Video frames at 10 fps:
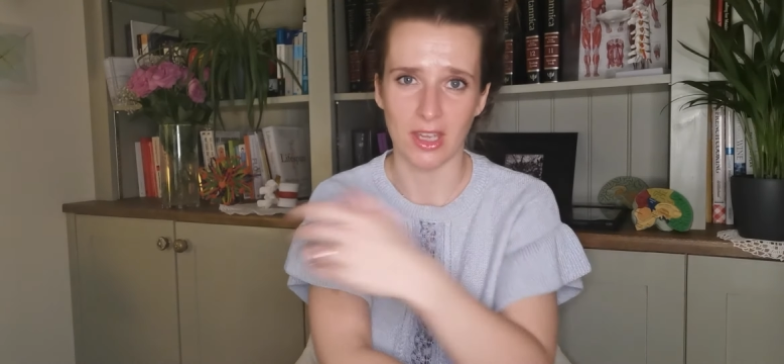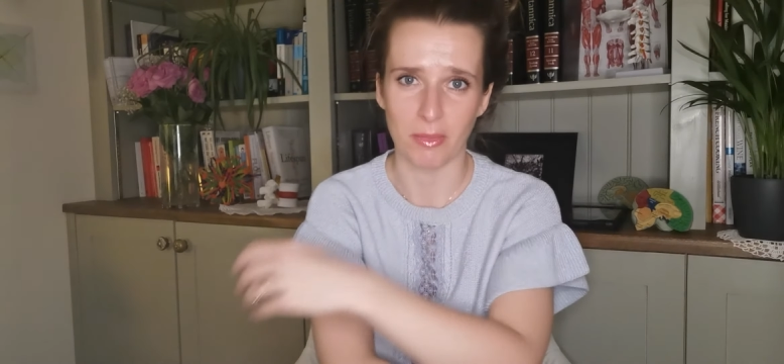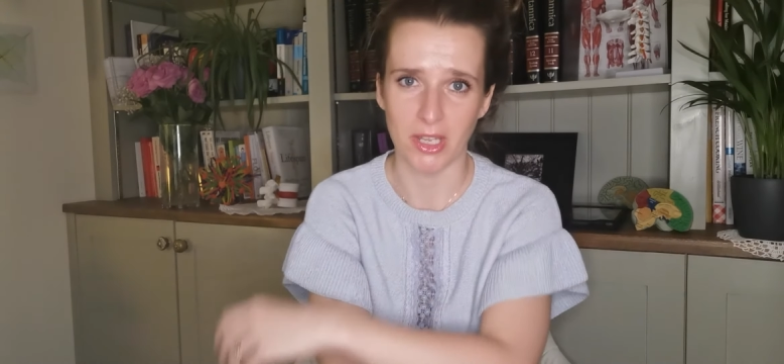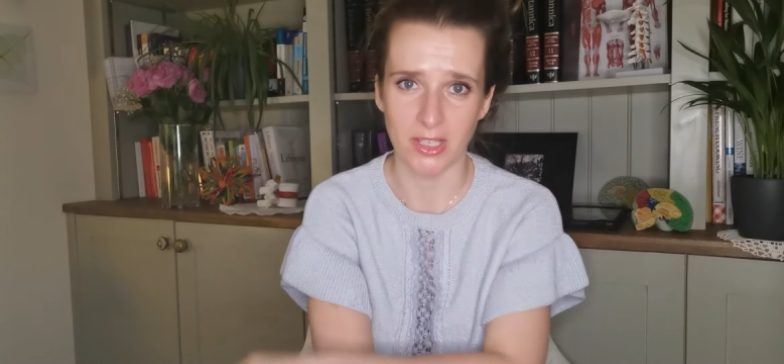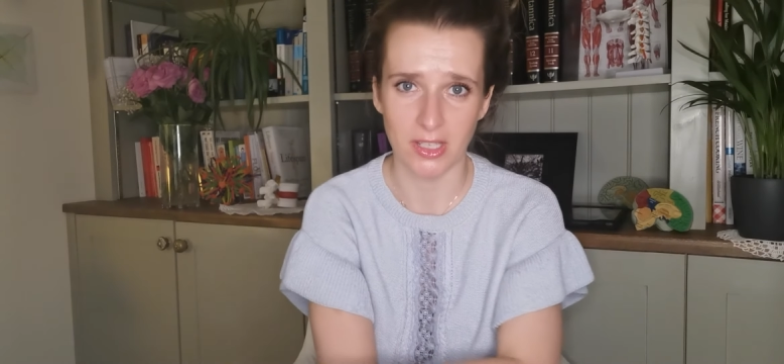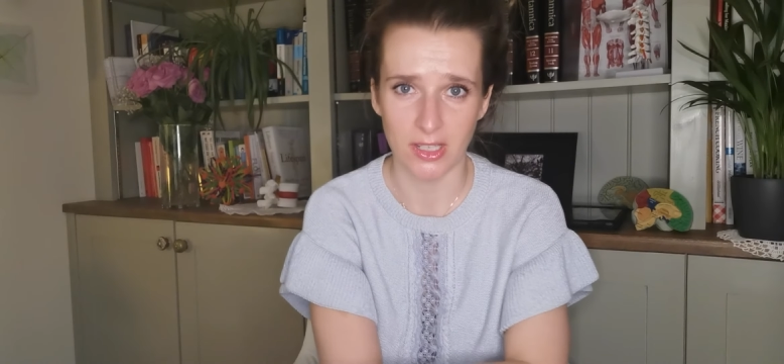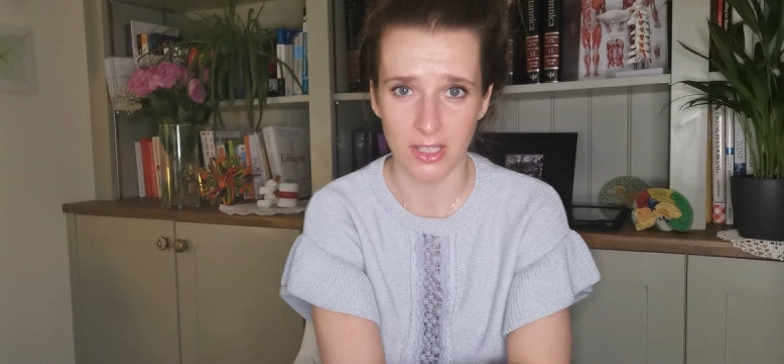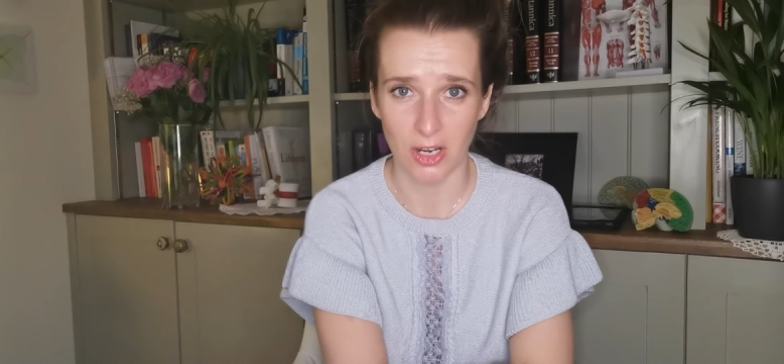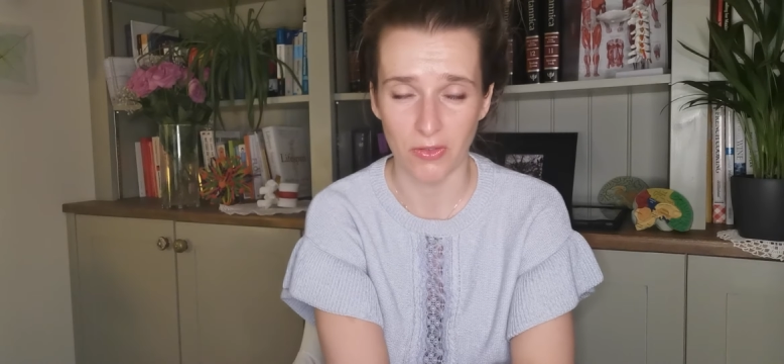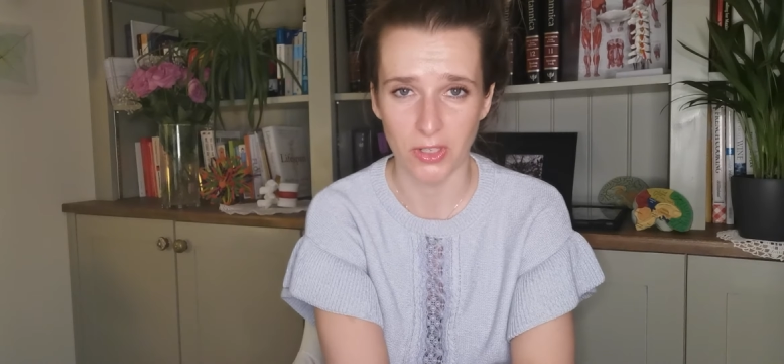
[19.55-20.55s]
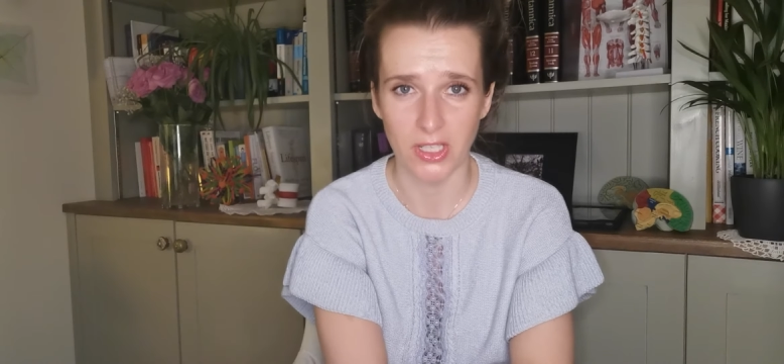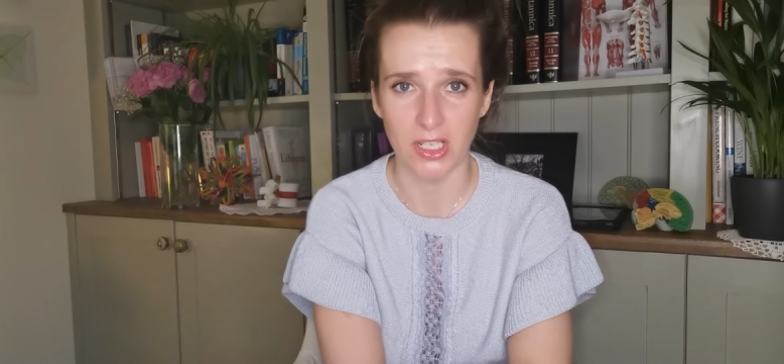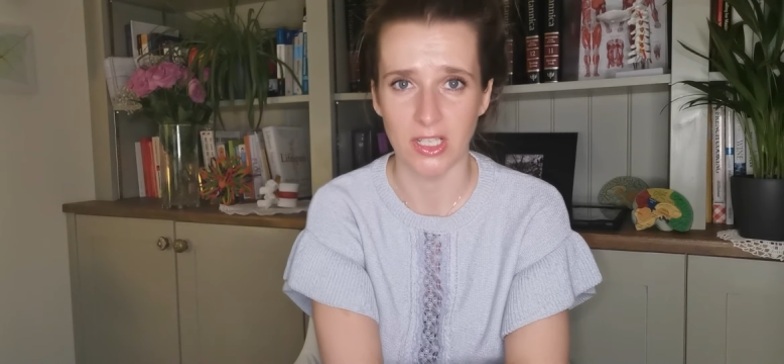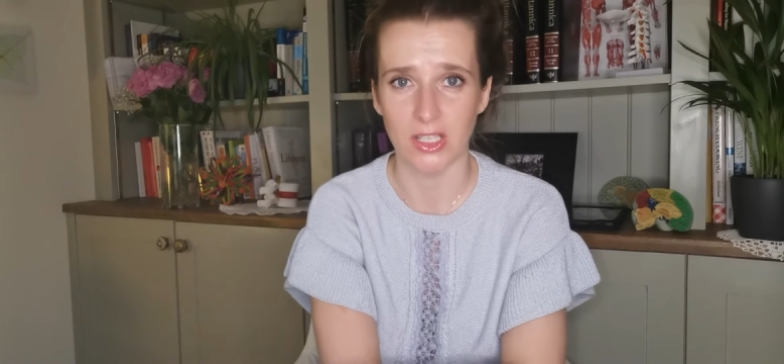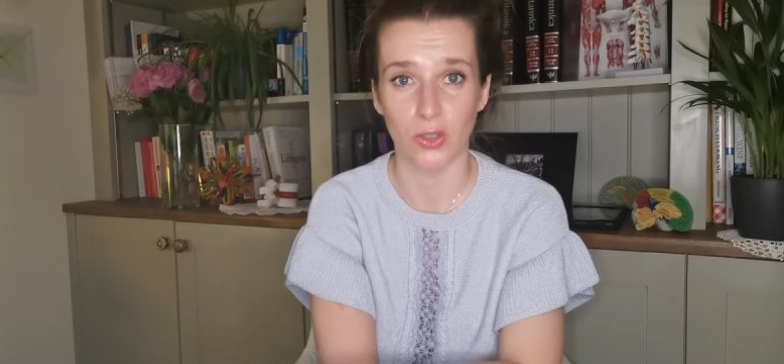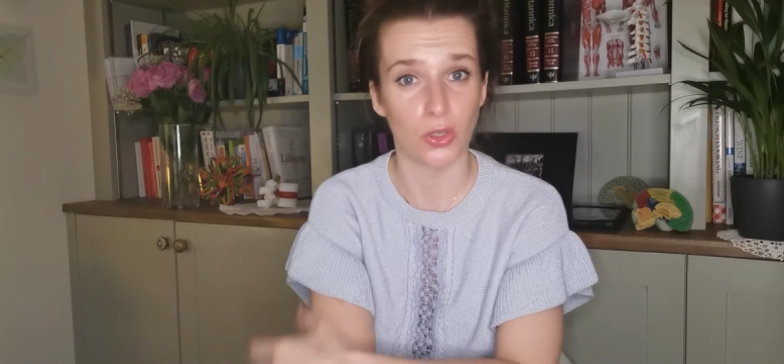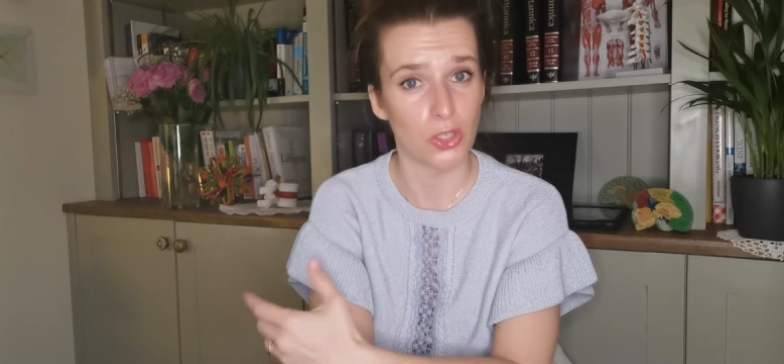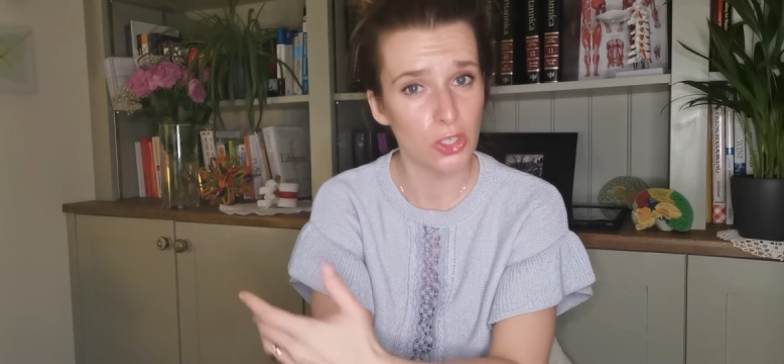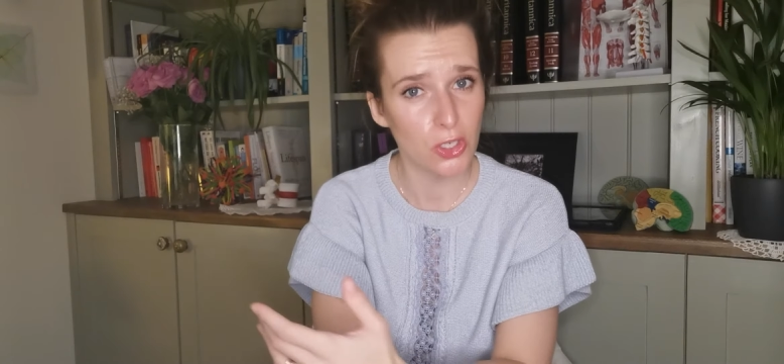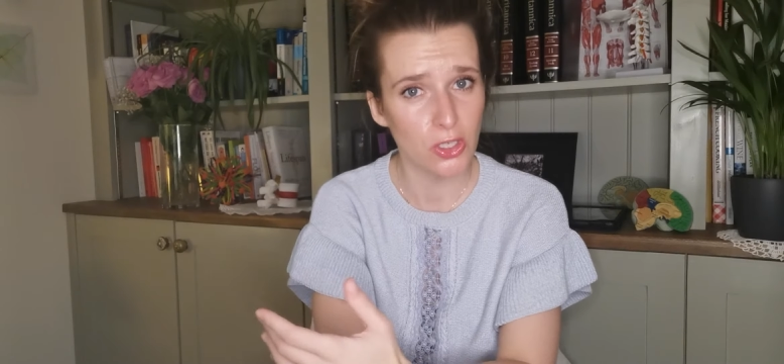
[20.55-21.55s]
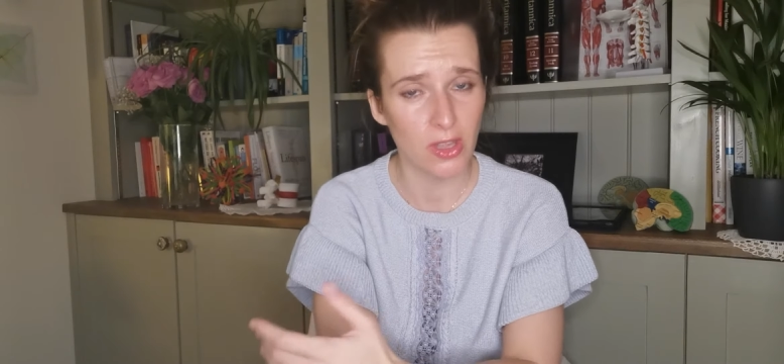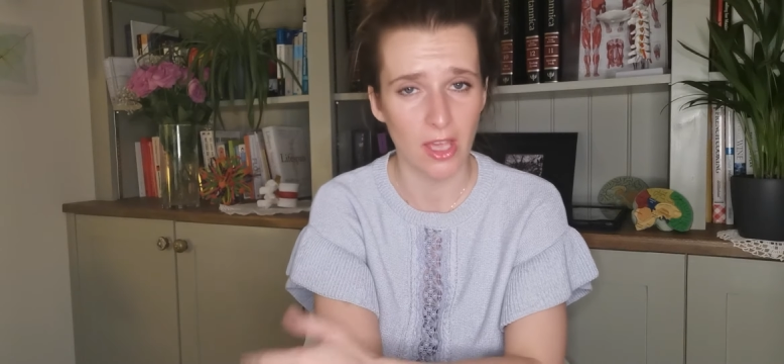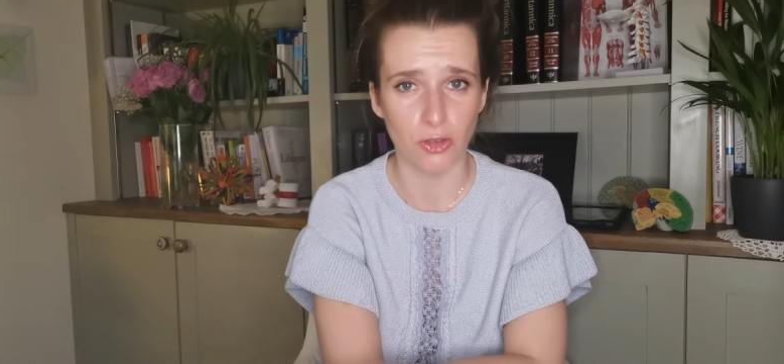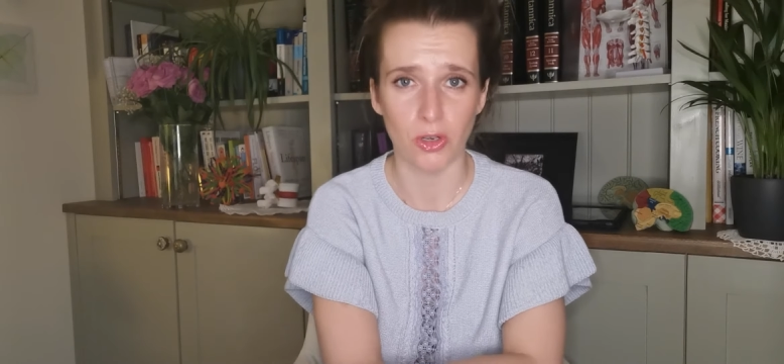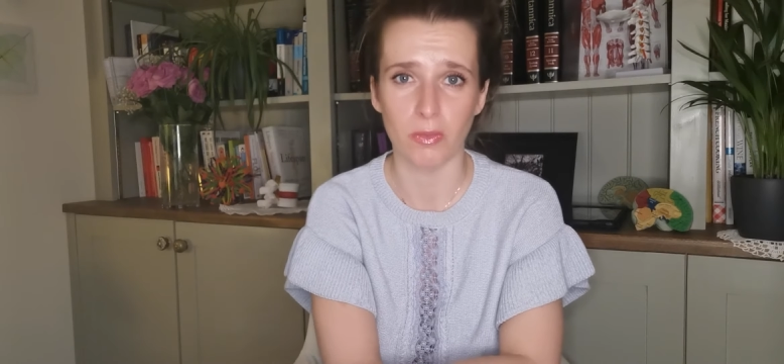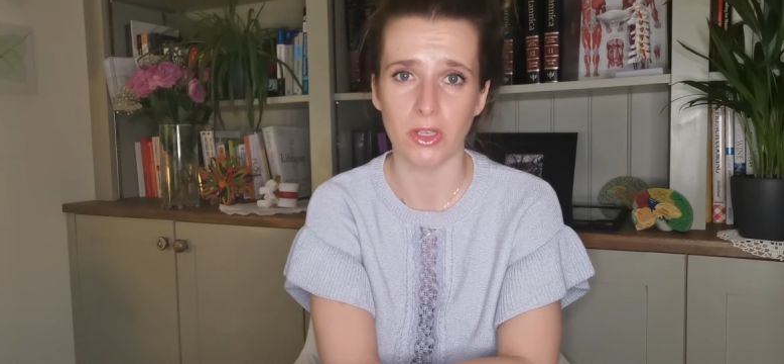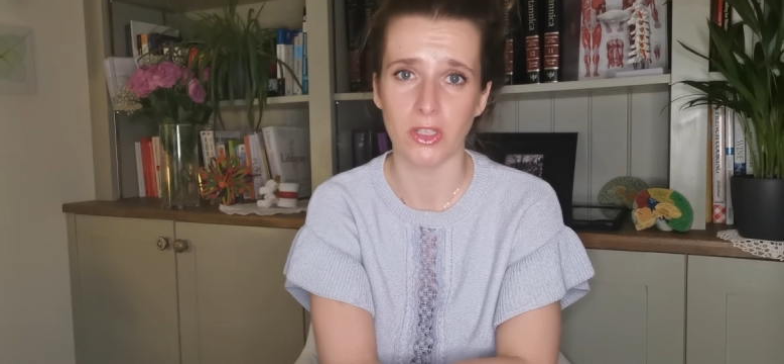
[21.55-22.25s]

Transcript: MS services continued that treatment.